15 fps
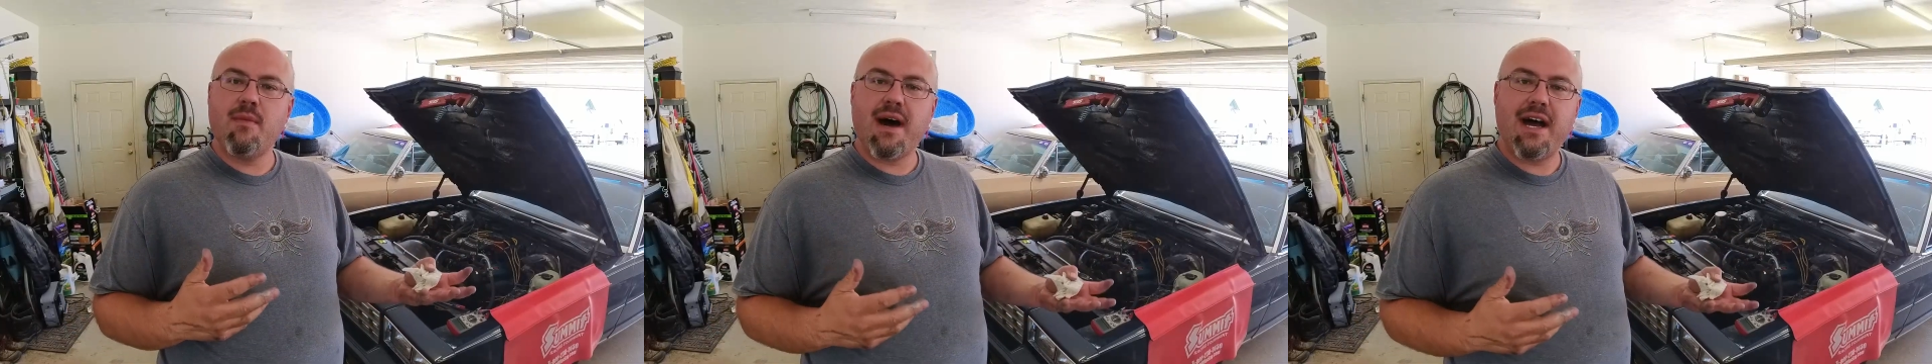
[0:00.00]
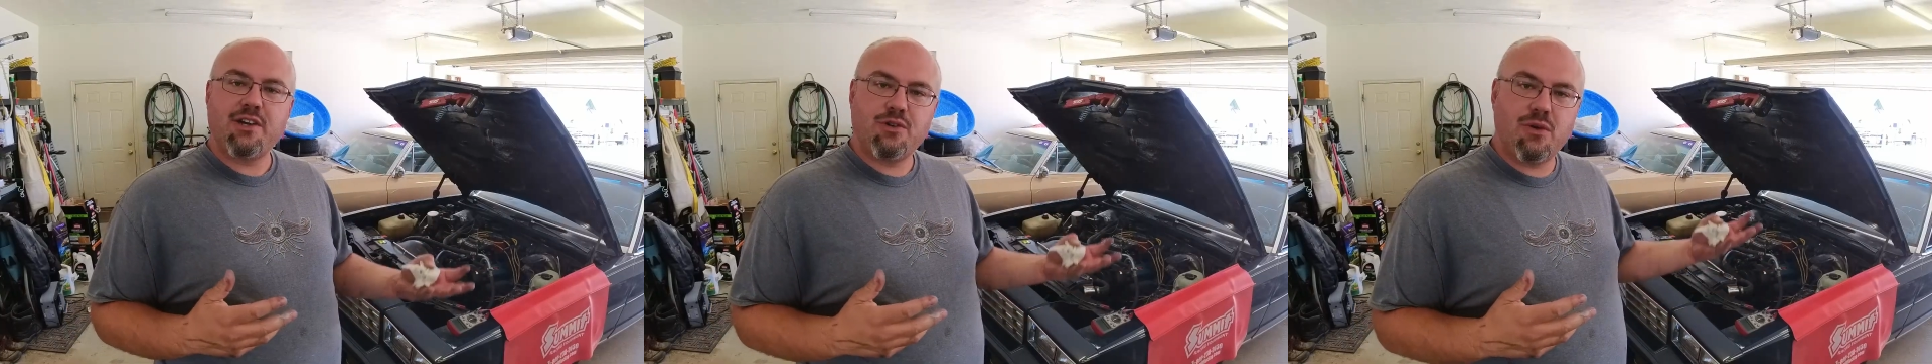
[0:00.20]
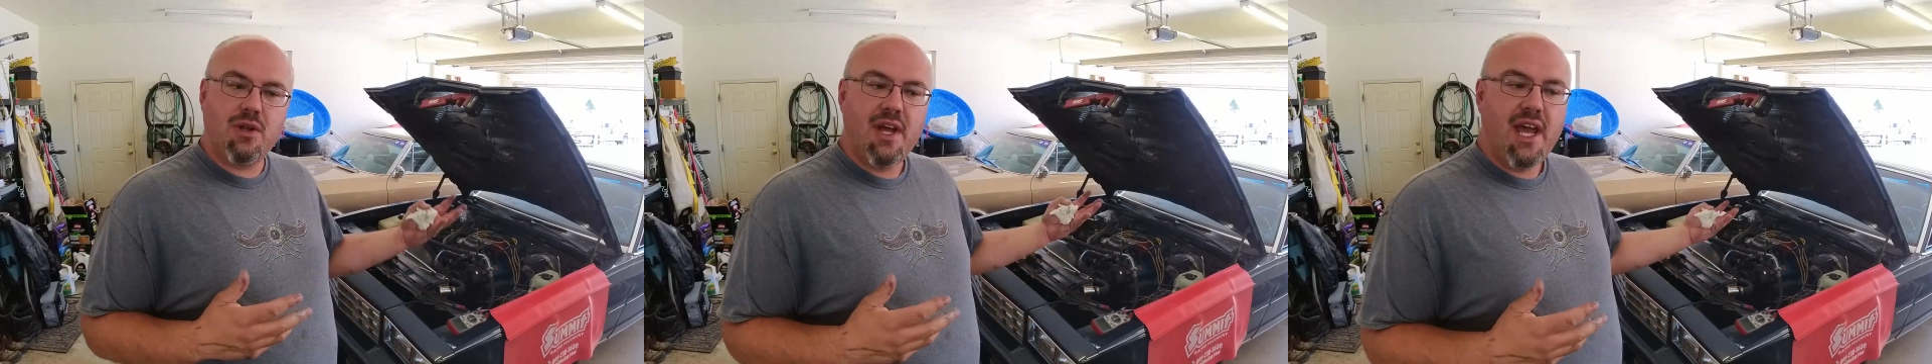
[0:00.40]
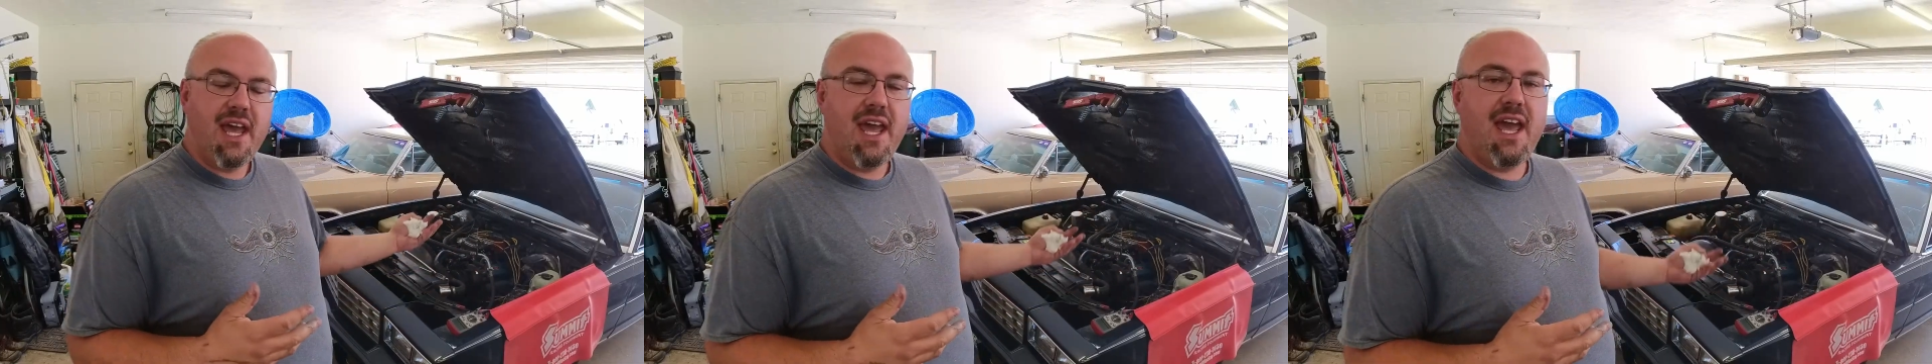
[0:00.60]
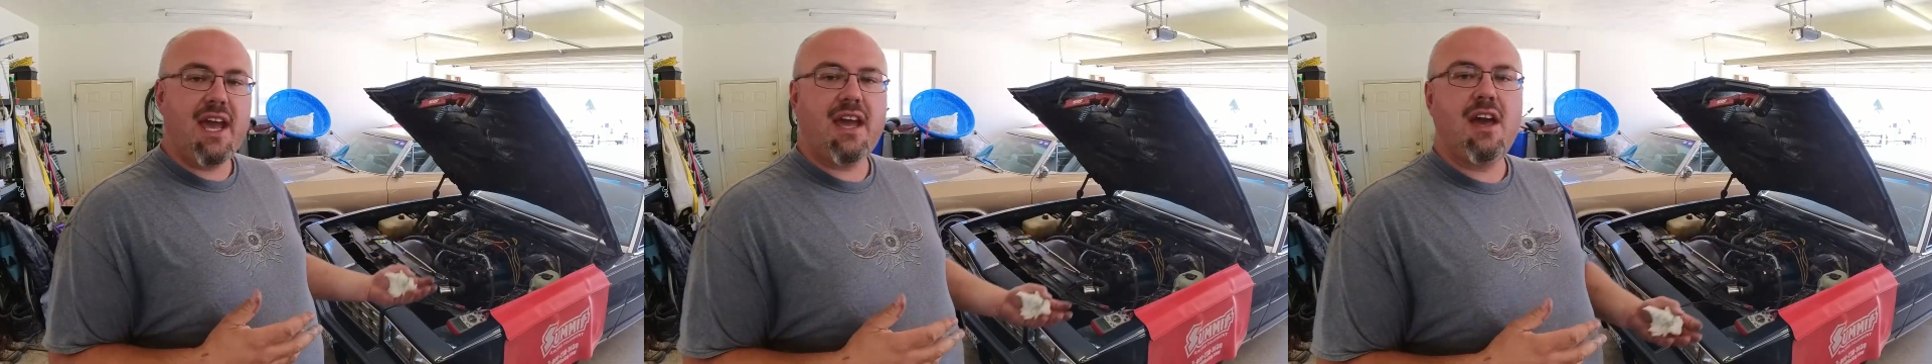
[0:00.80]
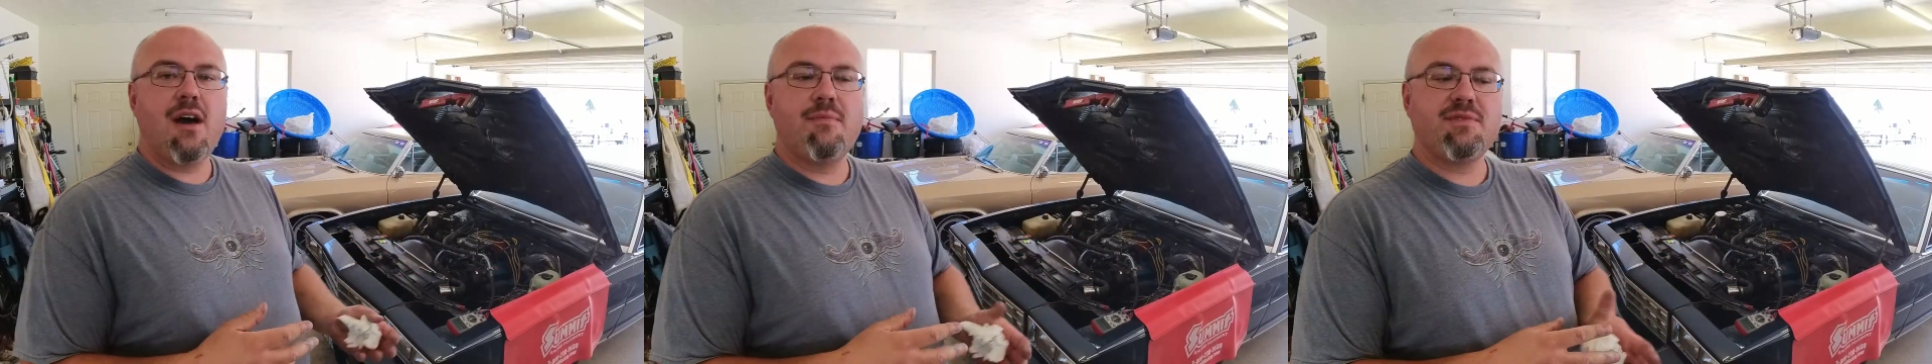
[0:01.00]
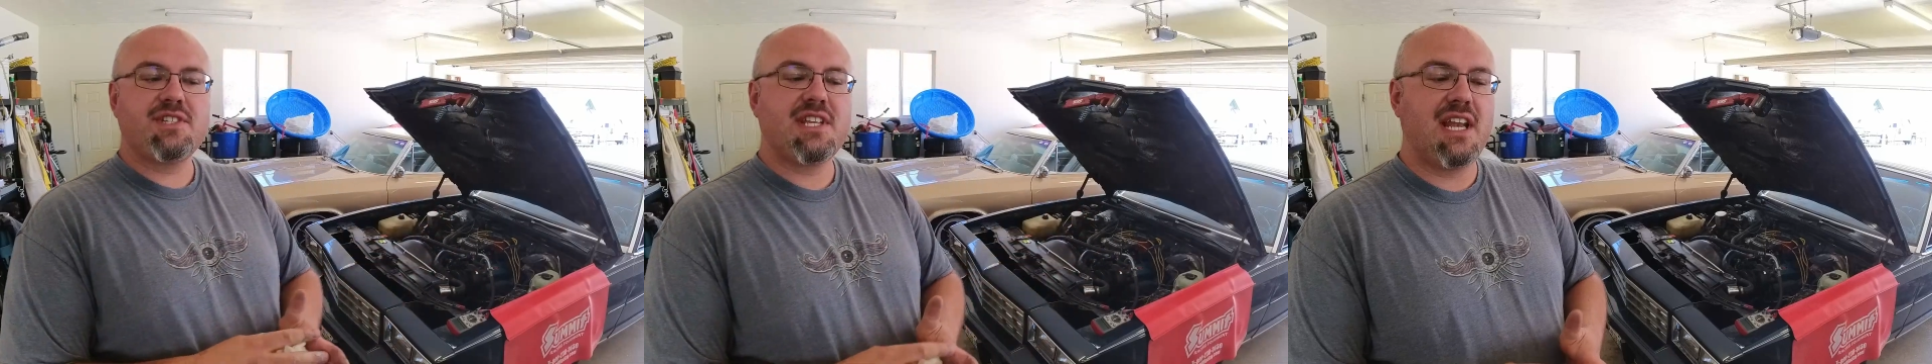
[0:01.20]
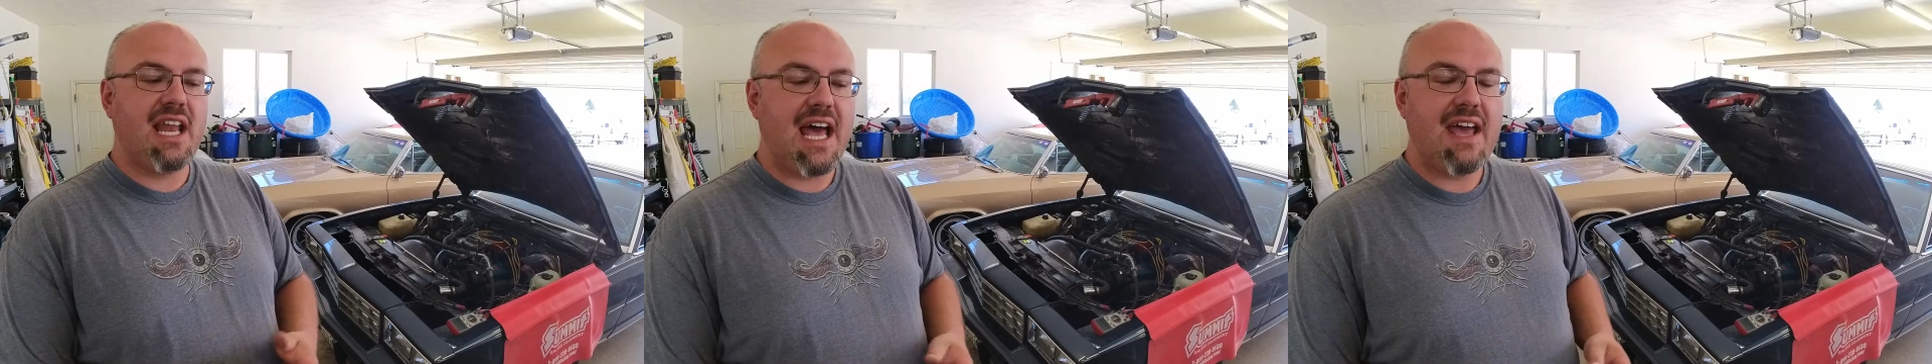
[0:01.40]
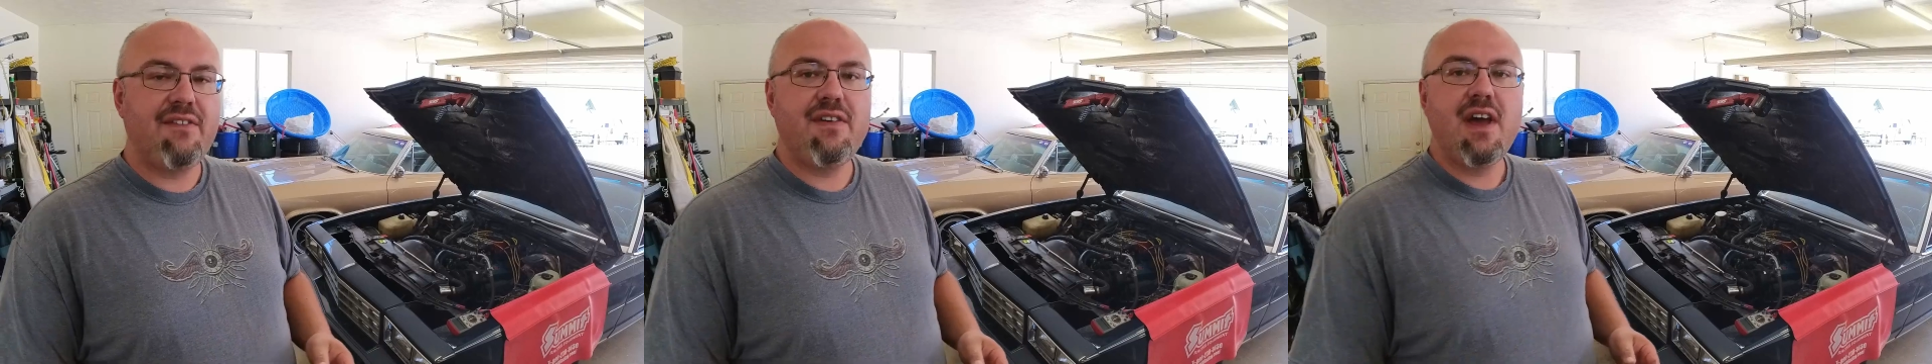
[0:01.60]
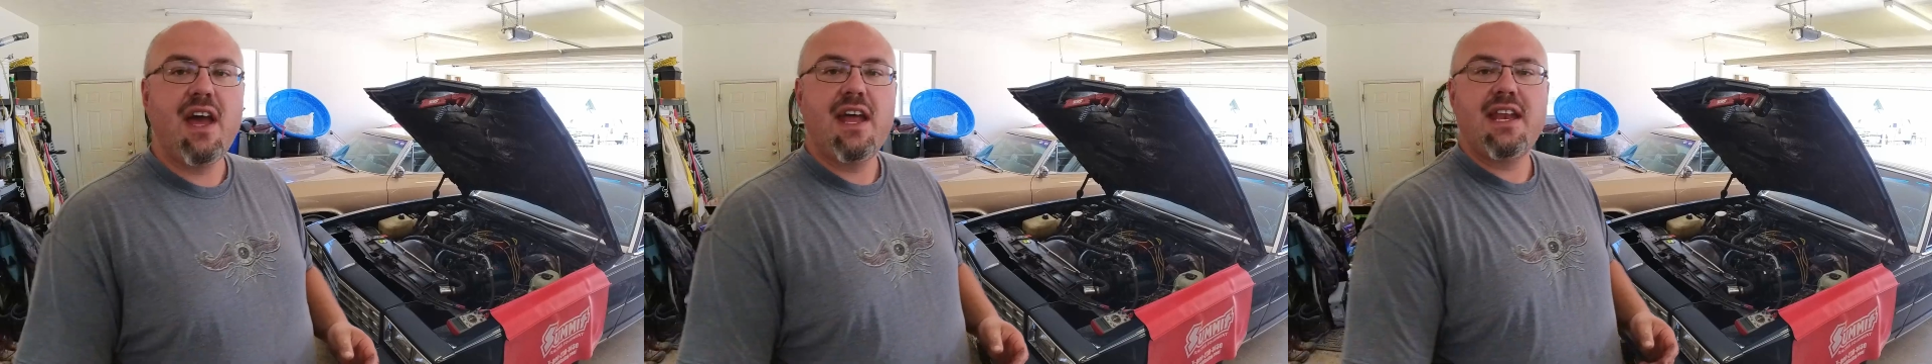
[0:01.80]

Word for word: module, it comes to life.